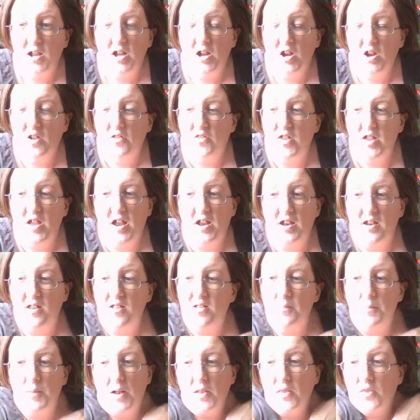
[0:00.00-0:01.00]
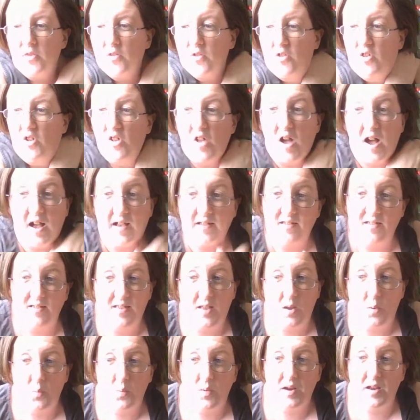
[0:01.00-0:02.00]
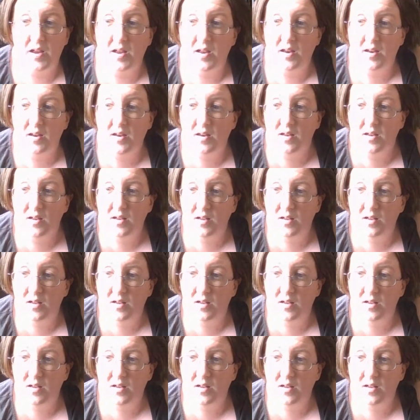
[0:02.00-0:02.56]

here at the end of the month through the classes that we're in.